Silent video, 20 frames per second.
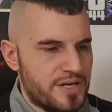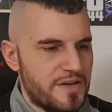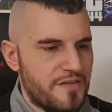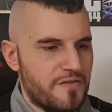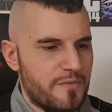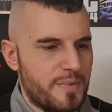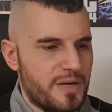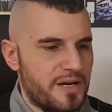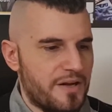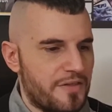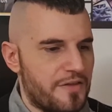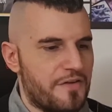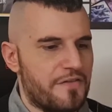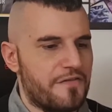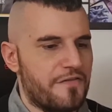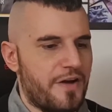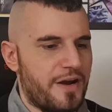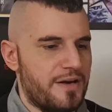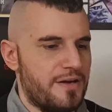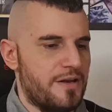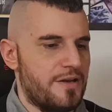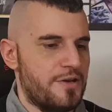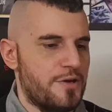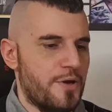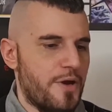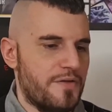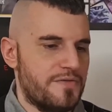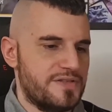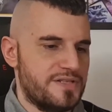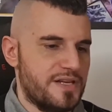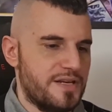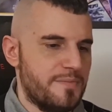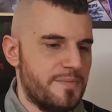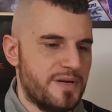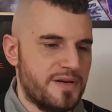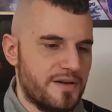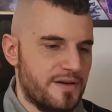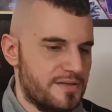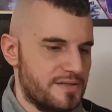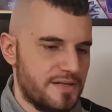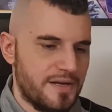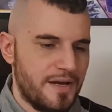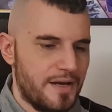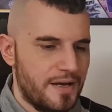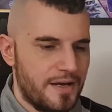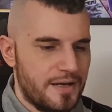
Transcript: give him another fight in the UFC, because